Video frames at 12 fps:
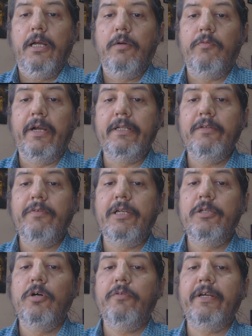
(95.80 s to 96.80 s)
find the
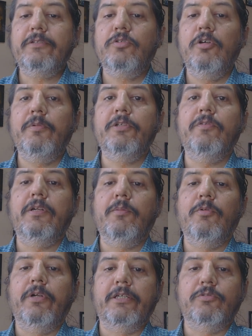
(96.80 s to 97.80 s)
value of x square plus 1
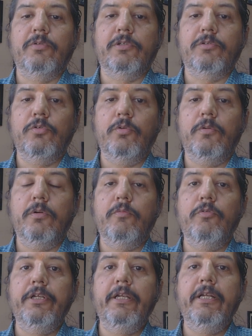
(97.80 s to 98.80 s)
upon x square. So
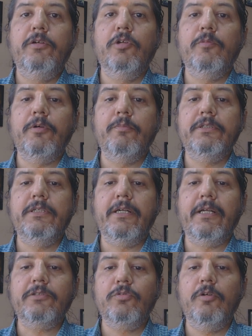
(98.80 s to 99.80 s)
we need to remember that
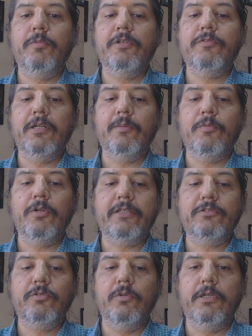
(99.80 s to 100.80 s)
x square plus 1 upon
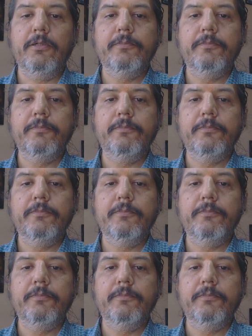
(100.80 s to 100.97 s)
x square